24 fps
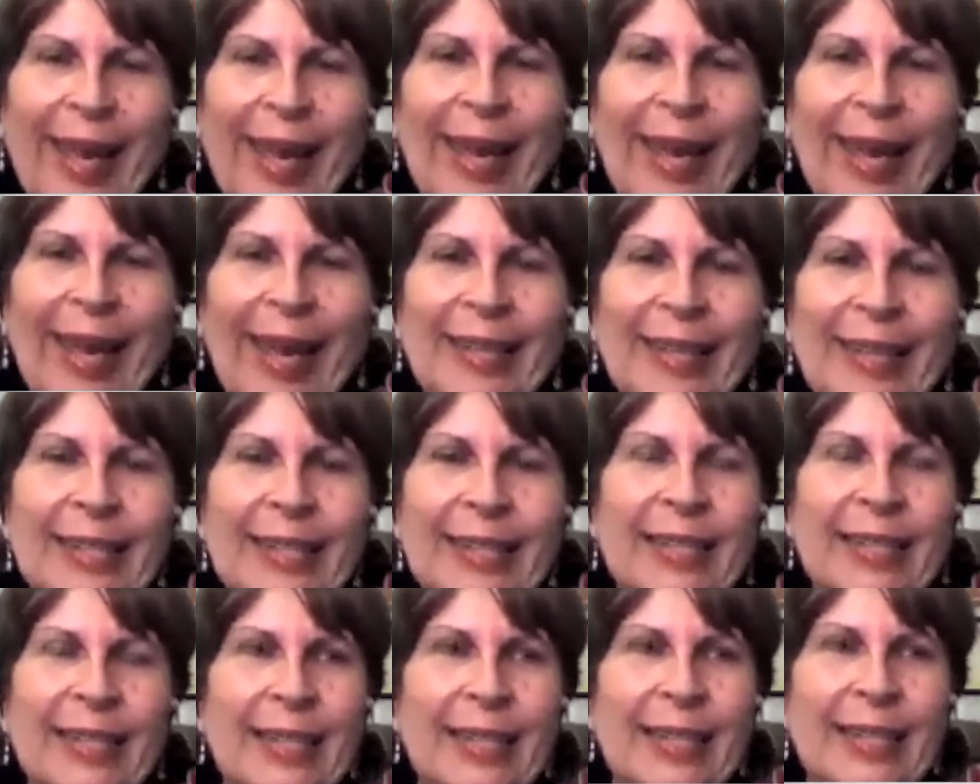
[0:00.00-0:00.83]

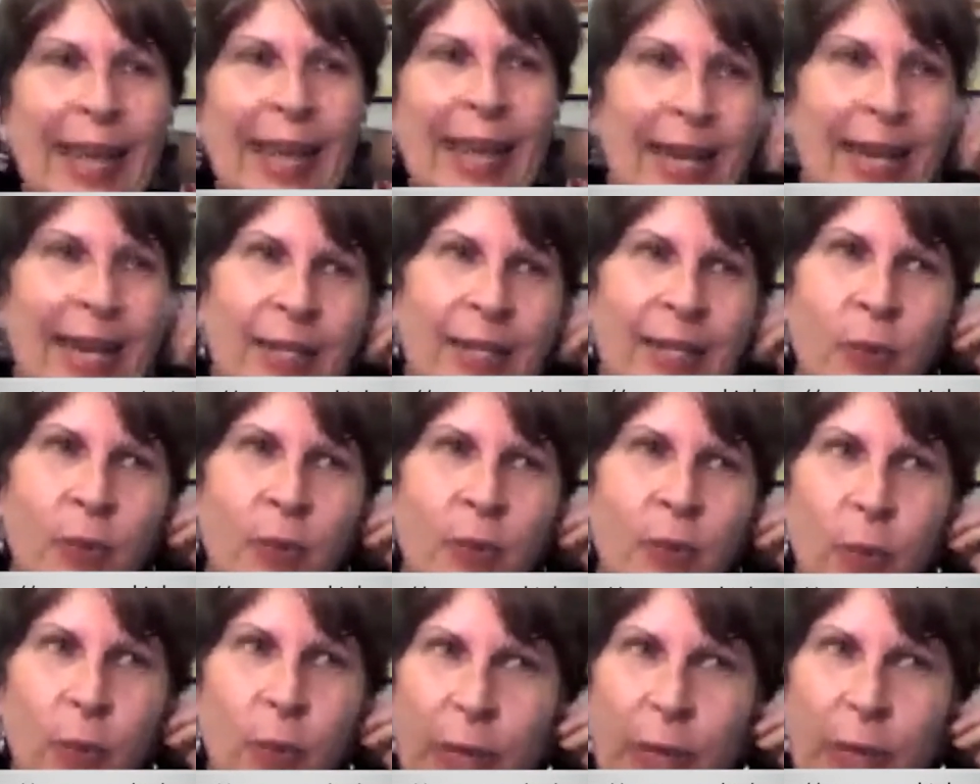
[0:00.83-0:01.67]
And to date,
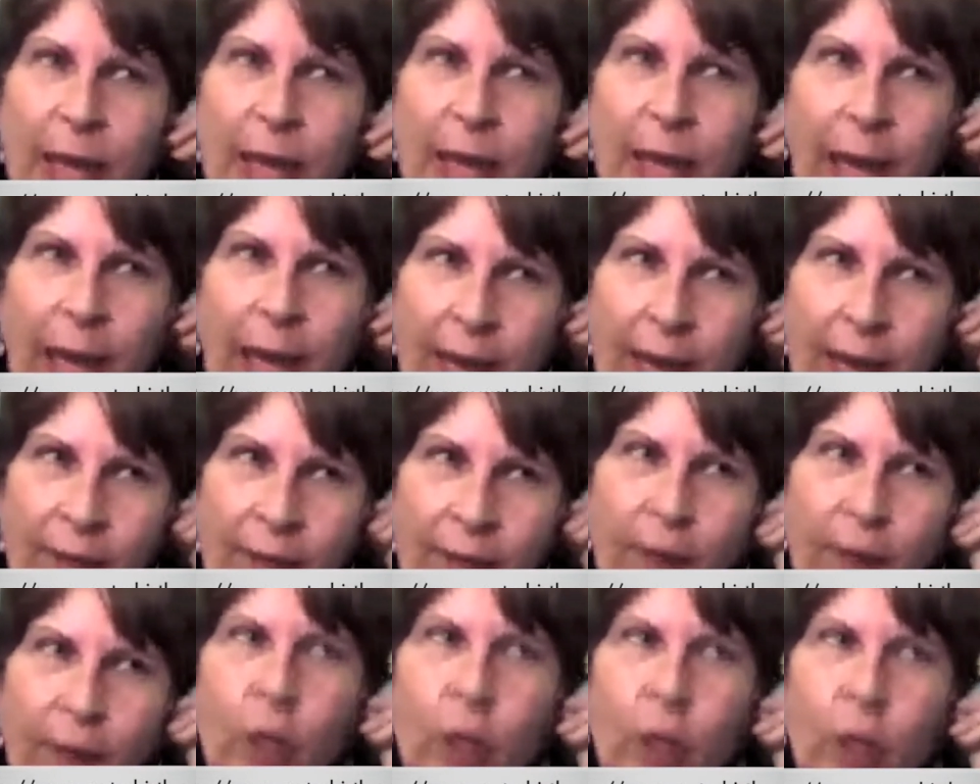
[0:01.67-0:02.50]
we
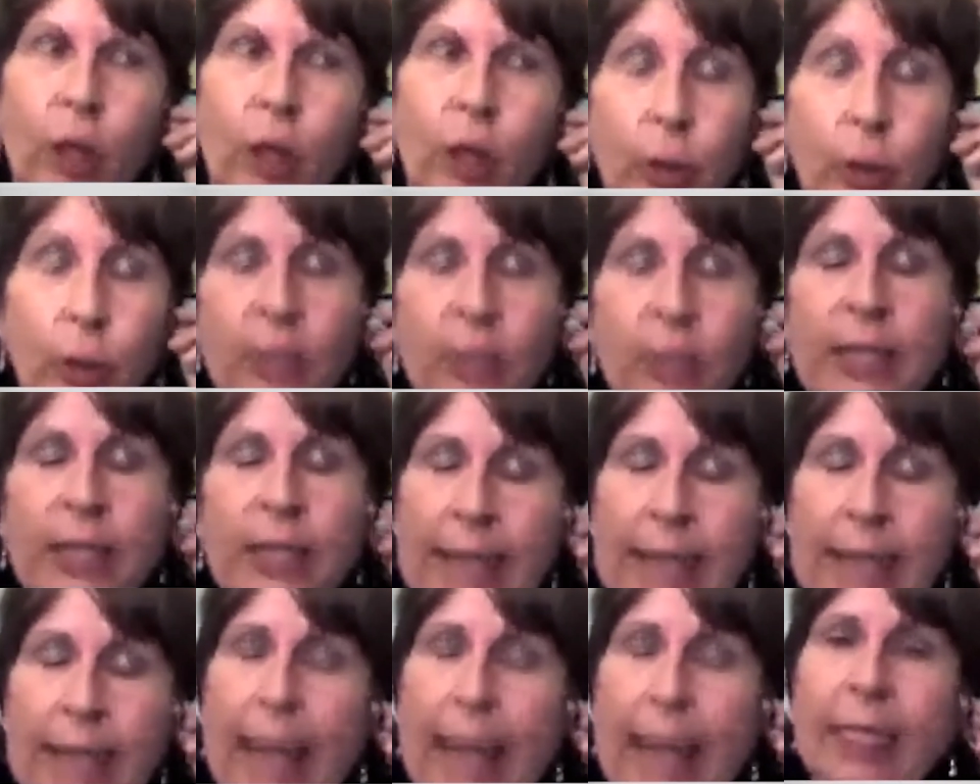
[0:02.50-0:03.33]
have close
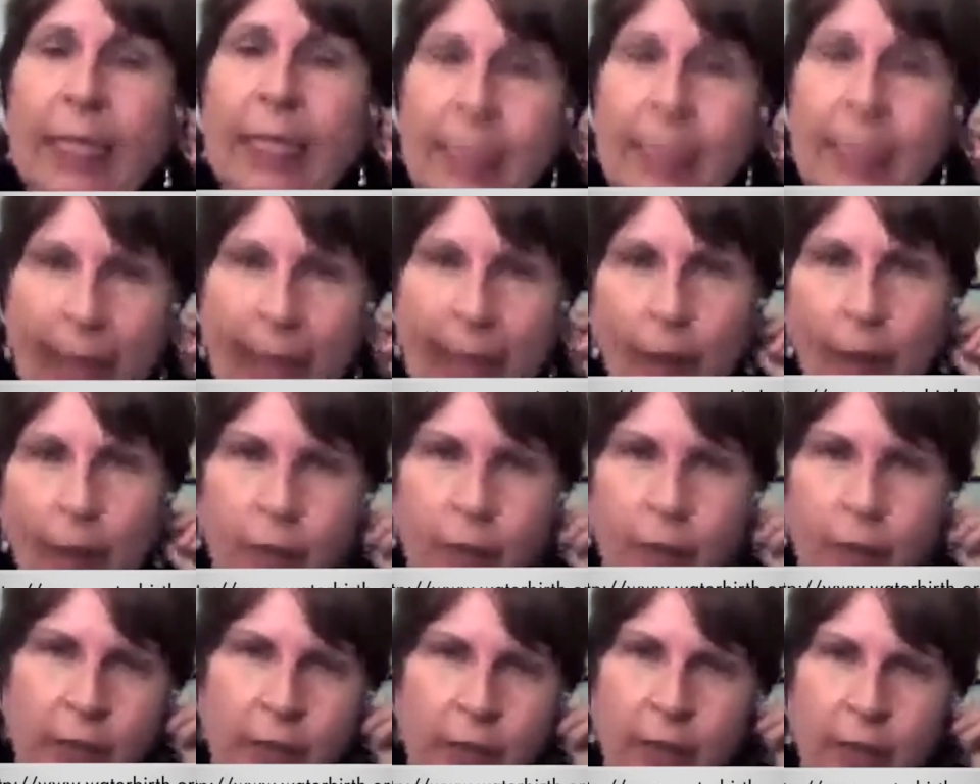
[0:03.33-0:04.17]
to
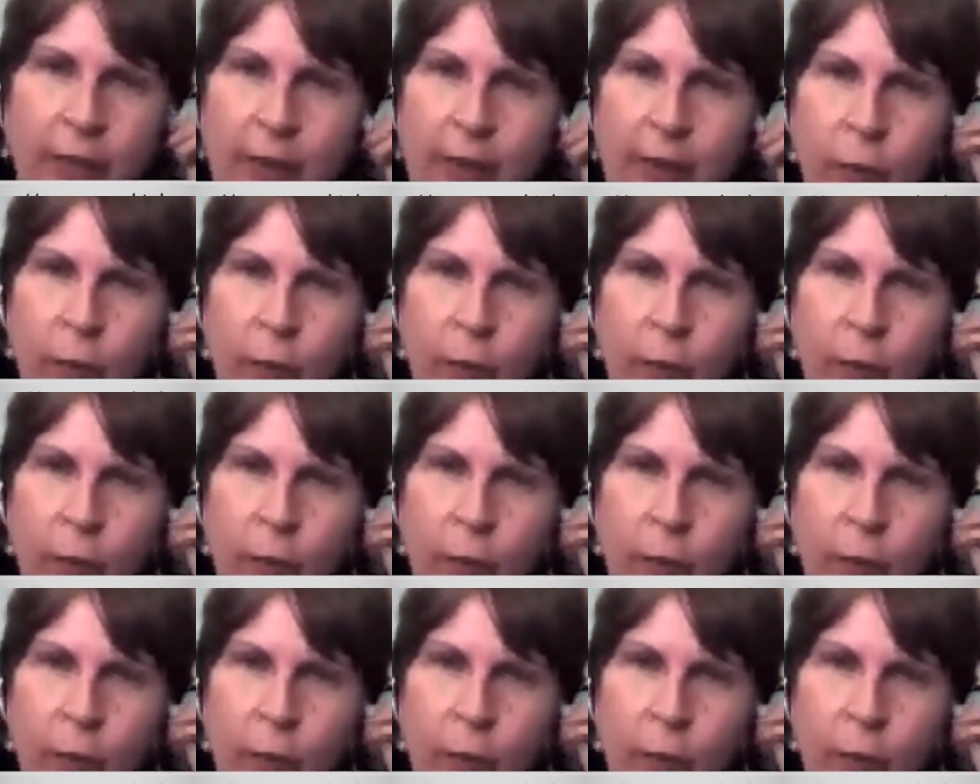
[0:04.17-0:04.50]
10,000